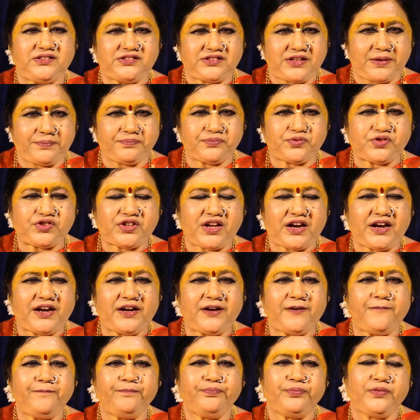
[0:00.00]

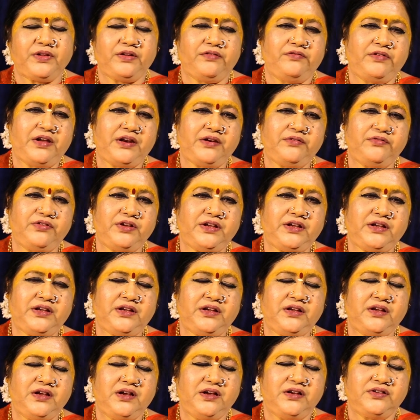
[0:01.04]
subside when
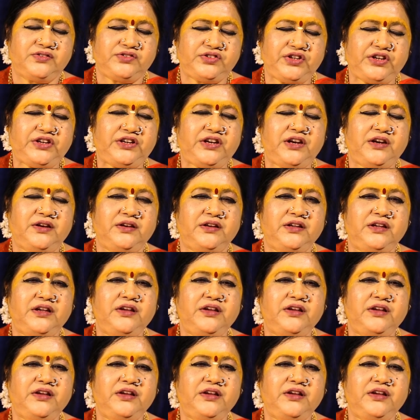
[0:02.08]
we sit in